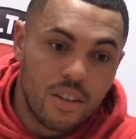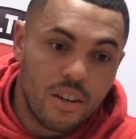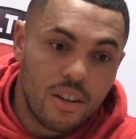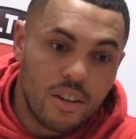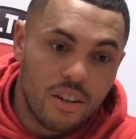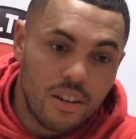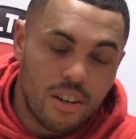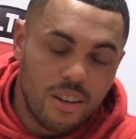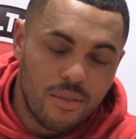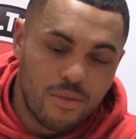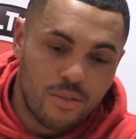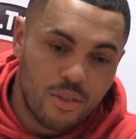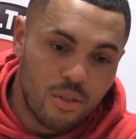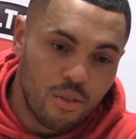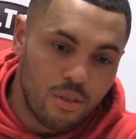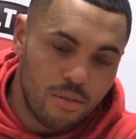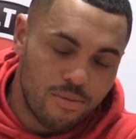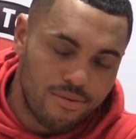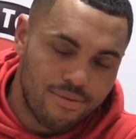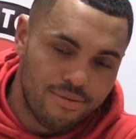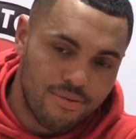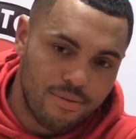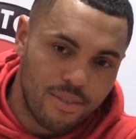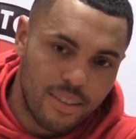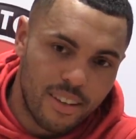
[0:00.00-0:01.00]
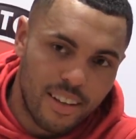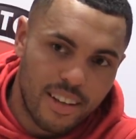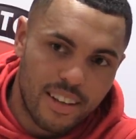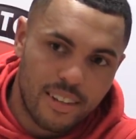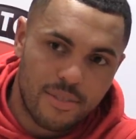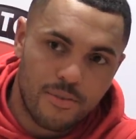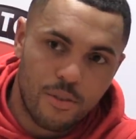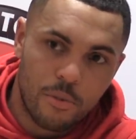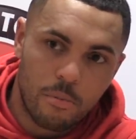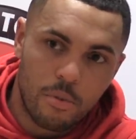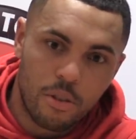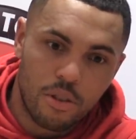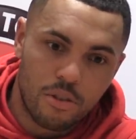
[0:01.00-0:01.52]
No, of course, as
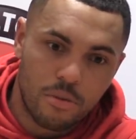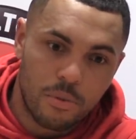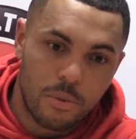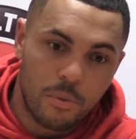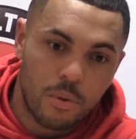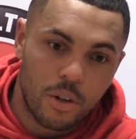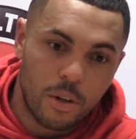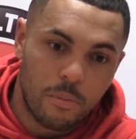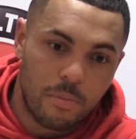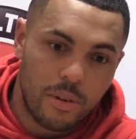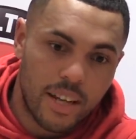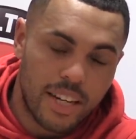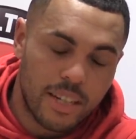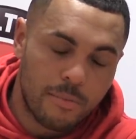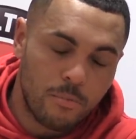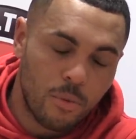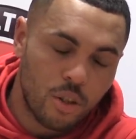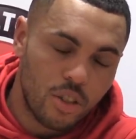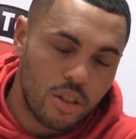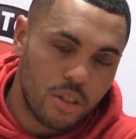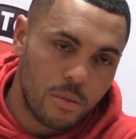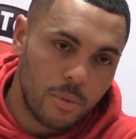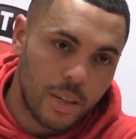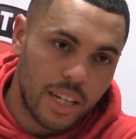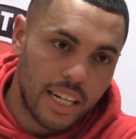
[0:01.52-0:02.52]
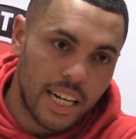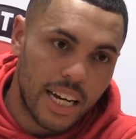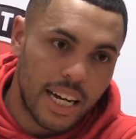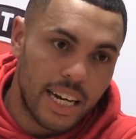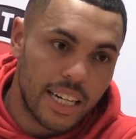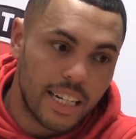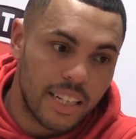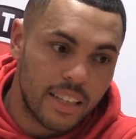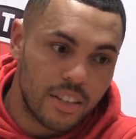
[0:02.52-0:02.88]
footballers, we want to play as much as we can.